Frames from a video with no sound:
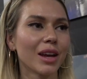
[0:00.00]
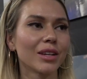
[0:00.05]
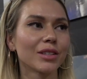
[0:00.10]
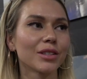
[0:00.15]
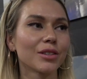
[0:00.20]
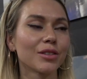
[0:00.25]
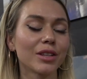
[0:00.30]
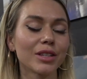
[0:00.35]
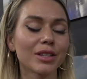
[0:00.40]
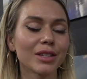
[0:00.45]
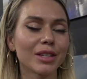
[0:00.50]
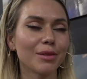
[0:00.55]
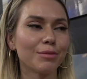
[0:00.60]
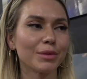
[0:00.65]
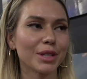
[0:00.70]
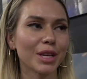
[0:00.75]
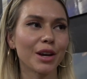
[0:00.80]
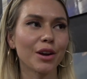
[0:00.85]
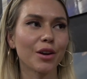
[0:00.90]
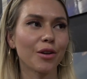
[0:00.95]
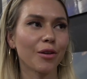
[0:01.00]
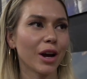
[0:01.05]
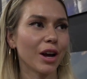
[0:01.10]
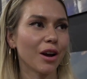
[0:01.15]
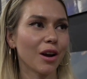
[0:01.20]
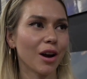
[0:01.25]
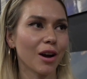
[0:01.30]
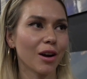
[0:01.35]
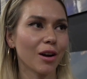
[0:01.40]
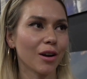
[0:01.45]
So this seems like a great
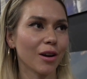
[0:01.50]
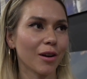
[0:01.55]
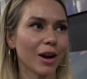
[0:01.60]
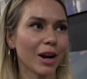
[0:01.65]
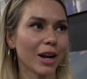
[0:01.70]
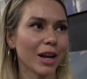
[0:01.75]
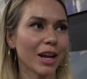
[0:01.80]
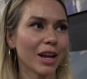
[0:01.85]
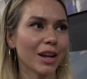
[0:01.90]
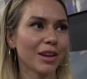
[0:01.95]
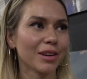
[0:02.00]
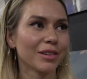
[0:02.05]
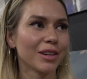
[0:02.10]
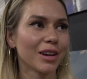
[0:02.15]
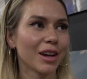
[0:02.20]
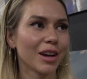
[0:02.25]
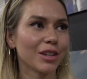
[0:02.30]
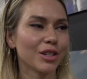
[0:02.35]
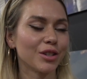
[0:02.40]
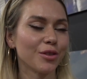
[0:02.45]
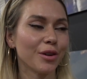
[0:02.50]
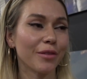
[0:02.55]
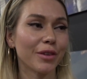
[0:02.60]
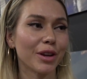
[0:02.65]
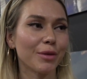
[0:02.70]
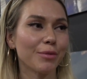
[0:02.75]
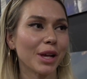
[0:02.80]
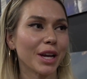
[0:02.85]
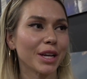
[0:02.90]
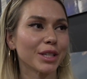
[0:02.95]
car already. Do you have
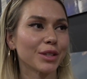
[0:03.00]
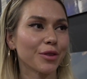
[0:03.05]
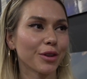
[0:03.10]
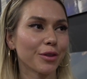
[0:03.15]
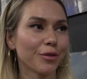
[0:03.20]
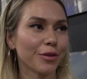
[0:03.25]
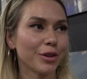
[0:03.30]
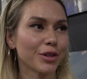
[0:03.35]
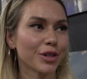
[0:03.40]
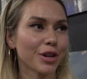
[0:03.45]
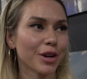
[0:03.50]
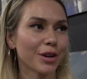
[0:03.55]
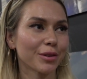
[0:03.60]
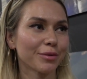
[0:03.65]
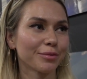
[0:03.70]
any plans for the future?